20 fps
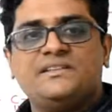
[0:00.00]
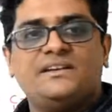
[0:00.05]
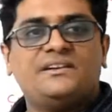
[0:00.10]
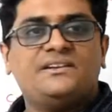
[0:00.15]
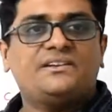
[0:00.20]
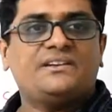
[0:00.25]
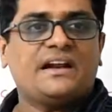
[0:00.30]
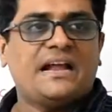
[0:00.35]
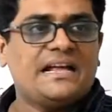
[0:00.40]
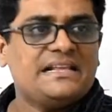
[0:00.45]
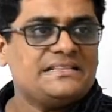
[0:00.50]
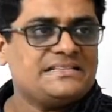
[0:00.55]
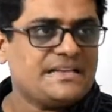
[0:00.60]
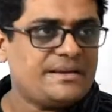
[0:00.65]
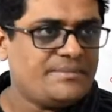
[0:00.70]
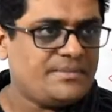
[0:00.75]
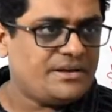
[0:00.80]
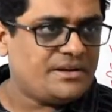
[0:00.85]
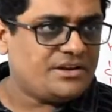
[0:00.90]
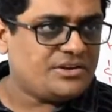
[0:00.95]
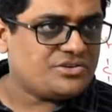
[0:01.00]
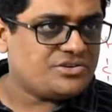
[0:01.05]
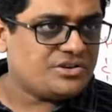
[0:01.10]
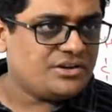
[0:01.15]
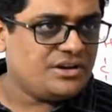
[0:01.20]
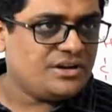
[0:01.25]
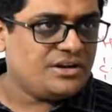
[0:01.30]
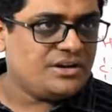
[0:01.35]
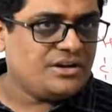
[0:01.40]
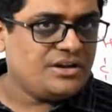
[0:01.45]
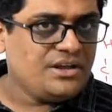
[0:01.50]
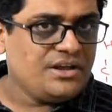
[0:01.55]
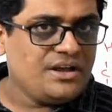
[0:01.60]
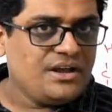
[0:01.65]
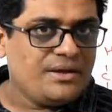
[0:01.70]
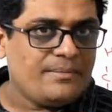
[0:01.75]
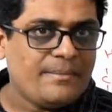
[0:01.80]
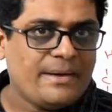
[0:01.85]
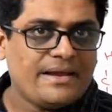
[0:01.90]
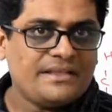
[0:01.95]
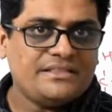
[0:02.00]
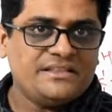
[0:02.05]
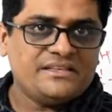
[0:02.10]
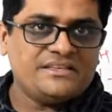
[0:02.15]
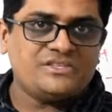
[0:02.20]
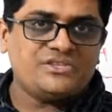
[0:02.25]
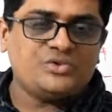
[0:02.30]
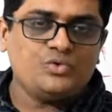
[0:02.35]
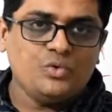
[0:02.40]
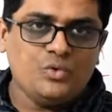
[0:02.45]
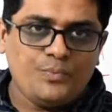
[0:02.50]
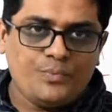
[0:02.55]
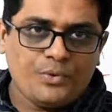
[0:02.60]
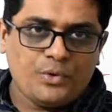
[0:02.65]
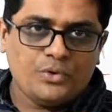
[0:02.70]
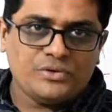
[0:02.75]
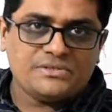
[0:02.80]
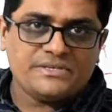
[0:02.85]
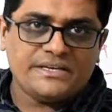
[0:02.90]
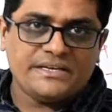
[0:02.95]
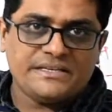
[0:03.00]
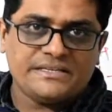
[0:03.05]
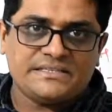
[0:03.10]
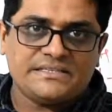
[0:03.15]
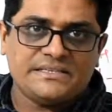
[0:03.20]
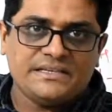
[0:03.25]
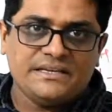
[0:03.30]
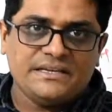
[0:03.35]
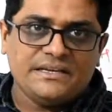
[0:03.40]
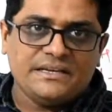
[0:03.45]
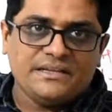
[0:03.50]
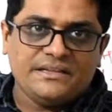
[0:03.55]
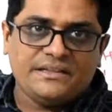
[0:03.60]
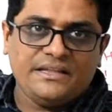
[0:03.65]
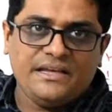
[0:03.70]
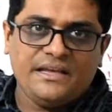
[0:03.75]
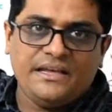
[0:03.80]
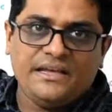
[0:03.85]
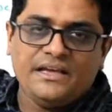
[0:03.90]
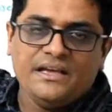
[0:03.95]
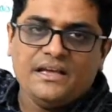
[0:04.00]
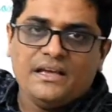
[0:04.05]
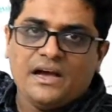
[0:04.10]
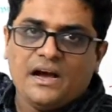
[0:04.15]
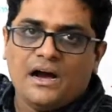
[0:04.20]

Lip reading: the transamination. By these two processes, the